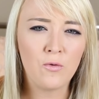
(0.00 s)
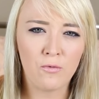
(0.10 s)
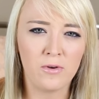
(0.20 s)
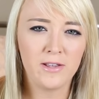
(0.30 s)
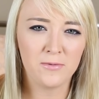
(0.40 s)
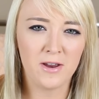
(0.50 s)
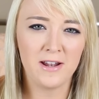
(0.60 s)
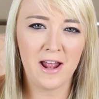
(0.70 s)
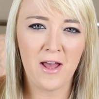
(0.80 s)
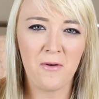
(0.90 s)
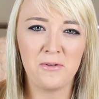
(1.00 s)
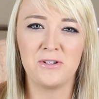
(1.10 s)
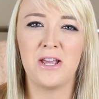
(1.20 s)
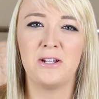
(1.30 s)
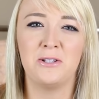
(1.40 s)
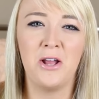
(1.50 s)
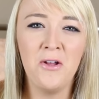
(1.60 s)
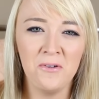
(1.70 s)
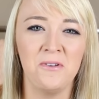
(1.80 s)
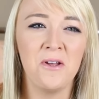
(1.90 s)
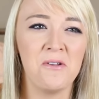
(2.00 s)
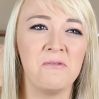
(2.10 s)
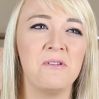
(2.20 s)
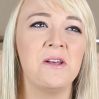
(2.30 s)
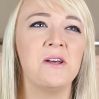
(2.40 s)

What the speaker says: voice right now, which I don't know